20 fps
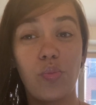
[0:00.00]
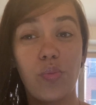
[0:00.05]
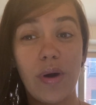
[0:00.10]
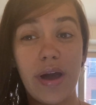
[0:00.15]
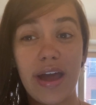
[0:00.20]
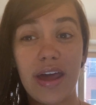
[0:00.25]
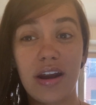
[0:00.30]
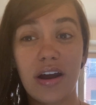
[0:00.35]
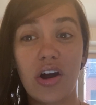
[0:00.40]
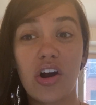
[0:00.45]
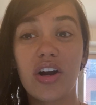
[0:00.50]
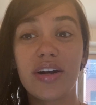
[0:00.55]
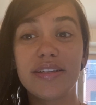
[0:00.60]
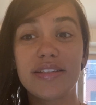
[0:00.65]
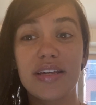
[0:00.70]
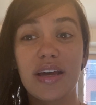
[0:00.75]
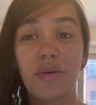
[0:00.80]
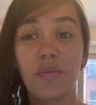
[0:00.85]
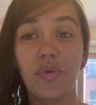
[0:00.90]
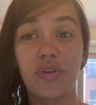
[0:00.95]
had a hard
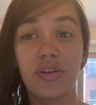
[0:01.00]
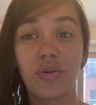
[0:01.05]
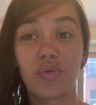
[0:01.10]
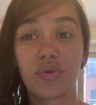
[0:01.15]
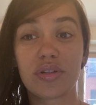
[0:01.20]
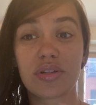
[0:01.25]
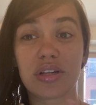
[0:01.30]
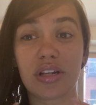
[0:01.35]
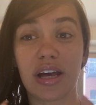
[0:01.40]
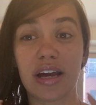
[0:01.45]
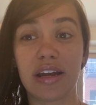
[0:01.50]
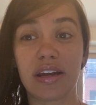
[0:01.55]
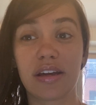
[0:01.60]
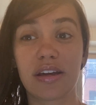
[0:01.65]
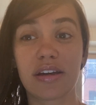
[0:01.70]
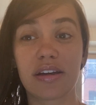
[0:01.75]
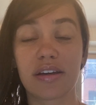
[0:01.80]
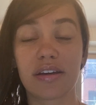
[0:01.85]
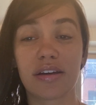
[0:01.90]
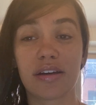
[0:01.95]
time when there was like